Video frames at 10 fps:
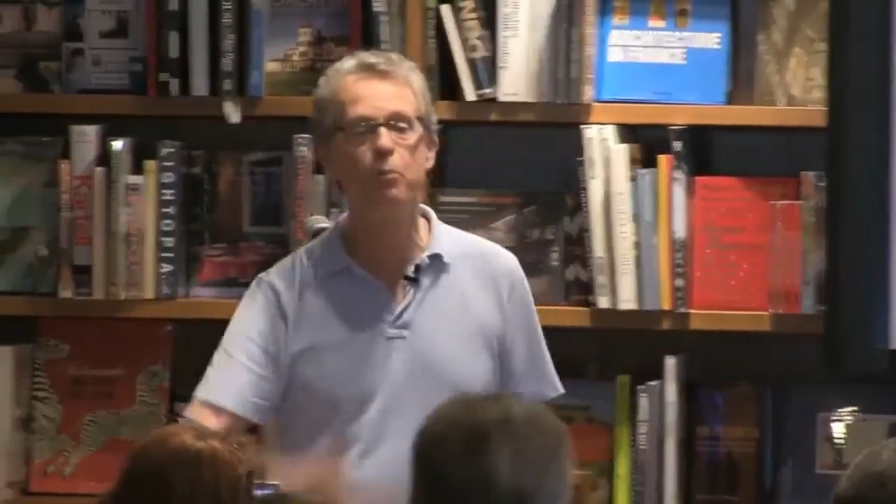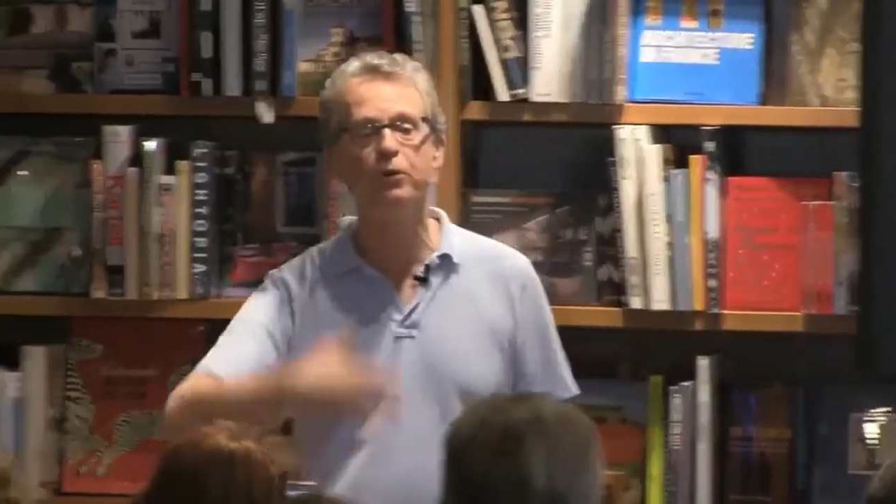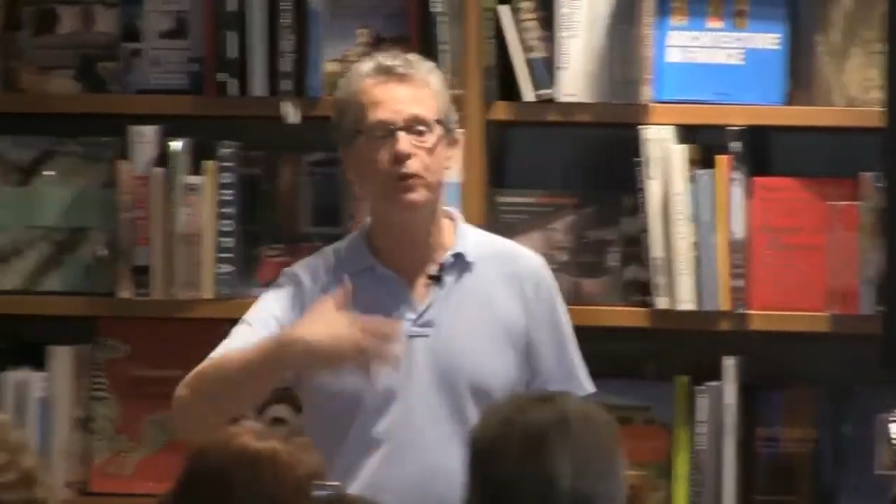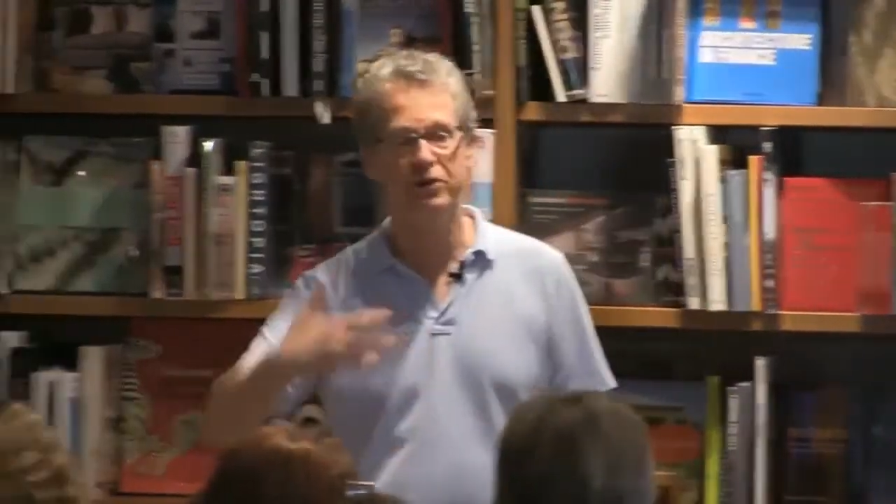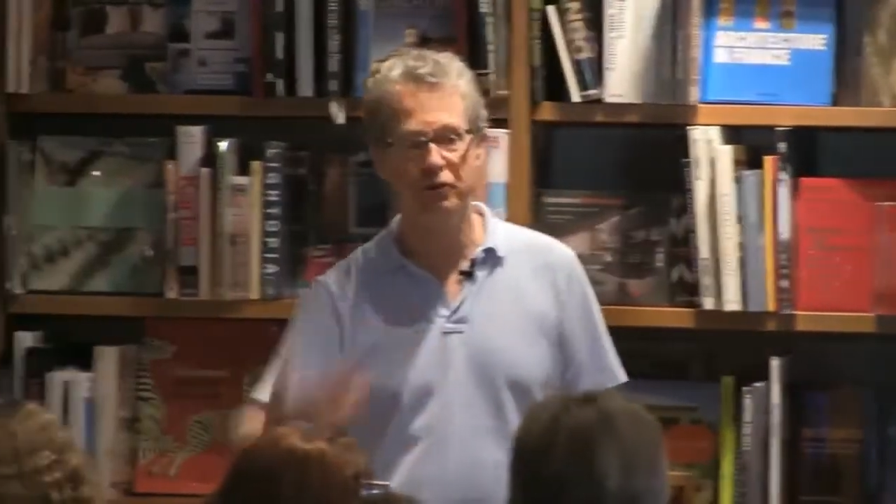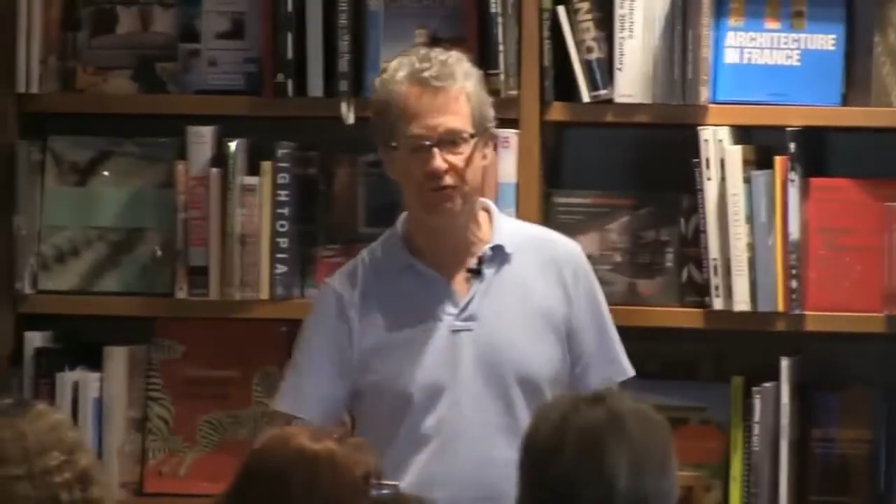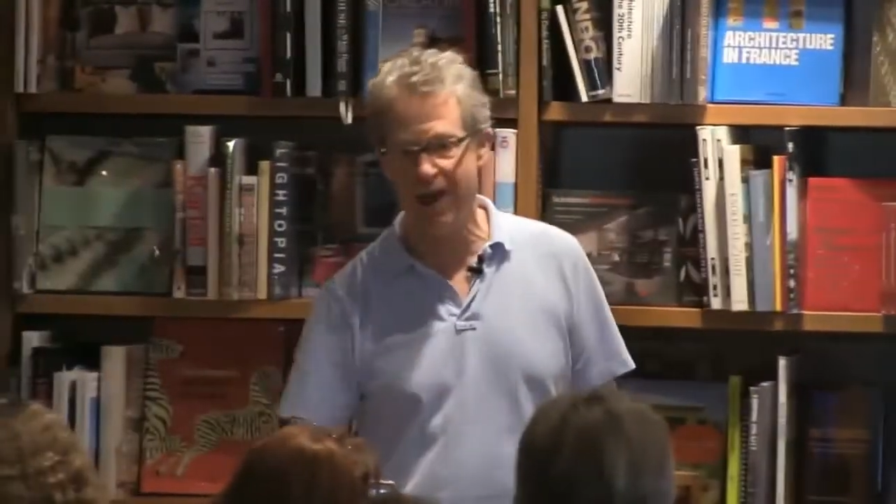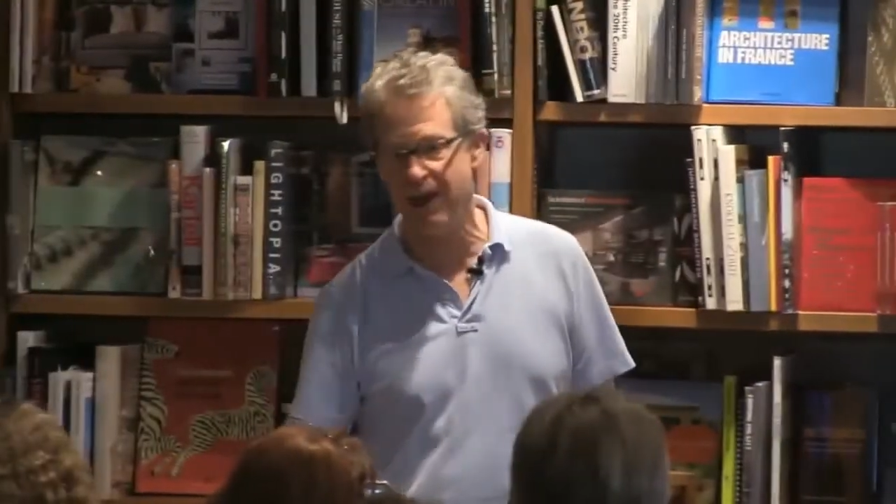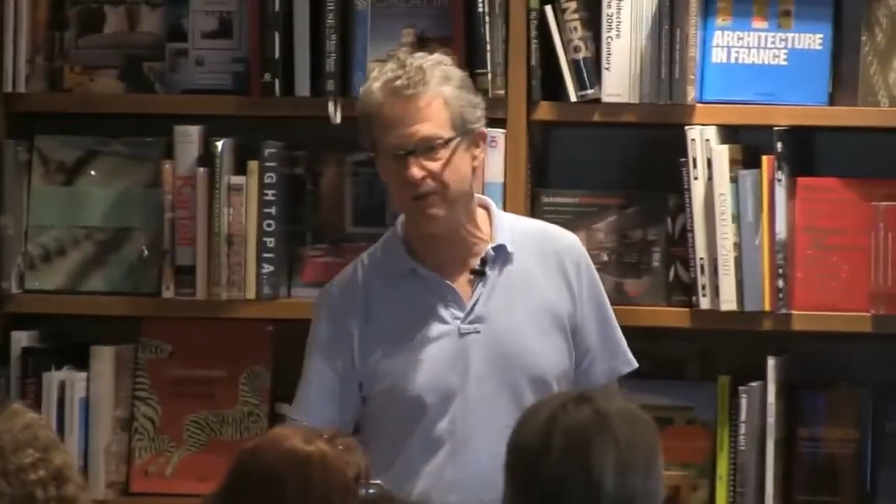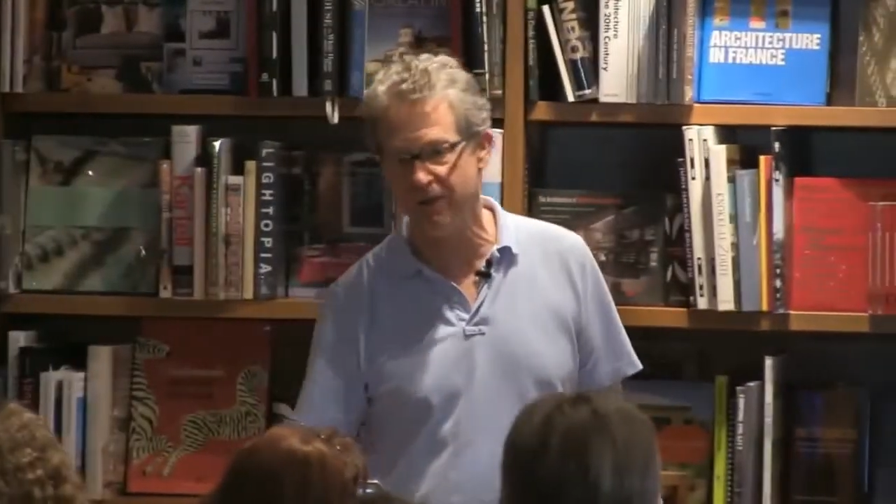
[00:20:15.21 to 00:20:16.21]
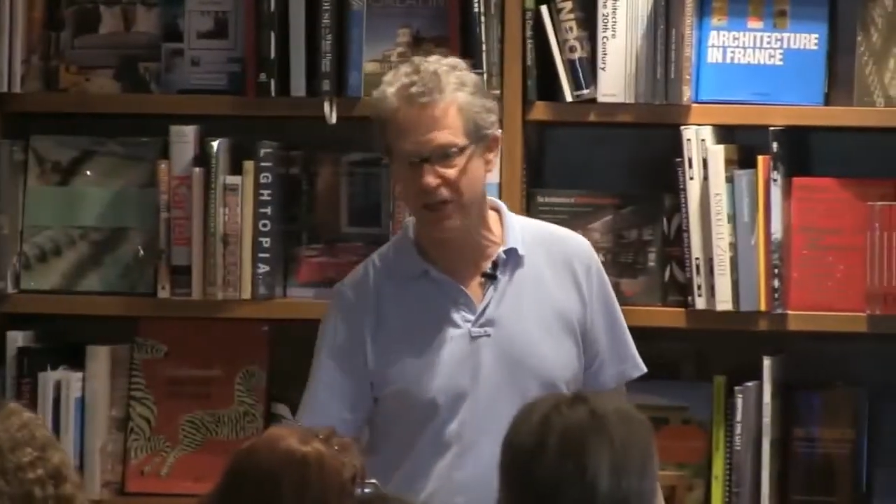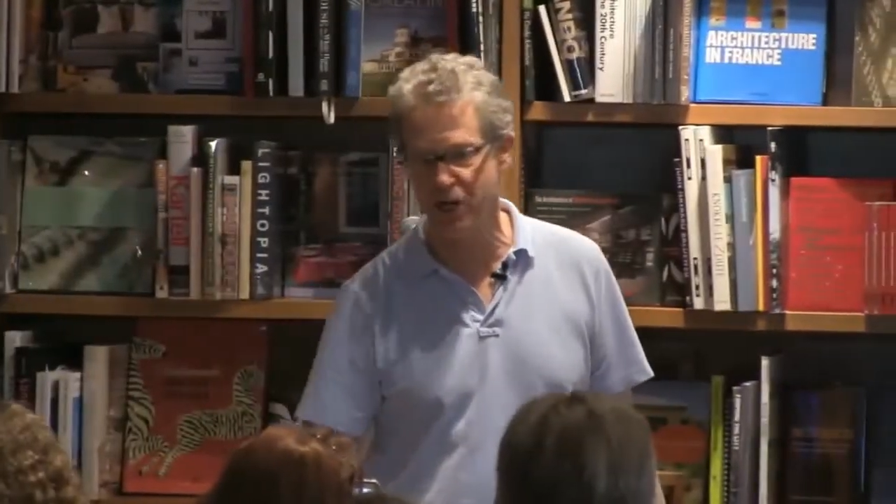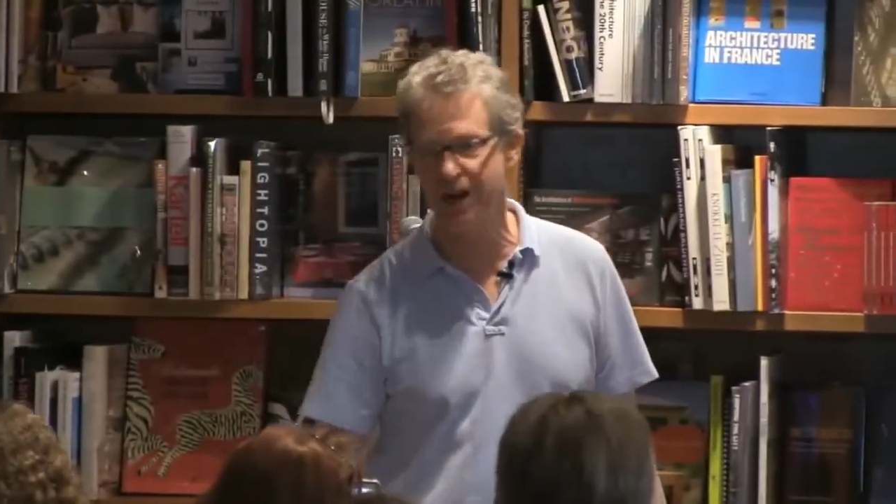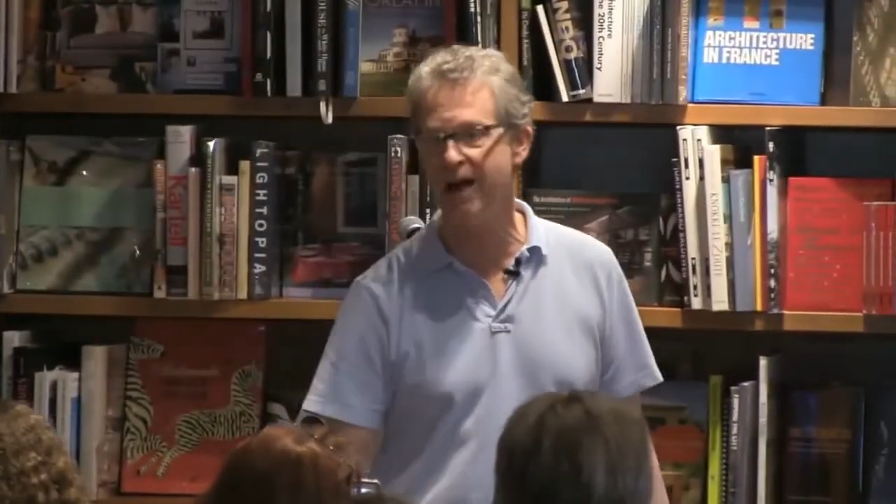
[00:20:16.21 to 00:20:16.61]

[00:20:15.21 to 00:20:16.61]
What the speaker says: We do fan fiction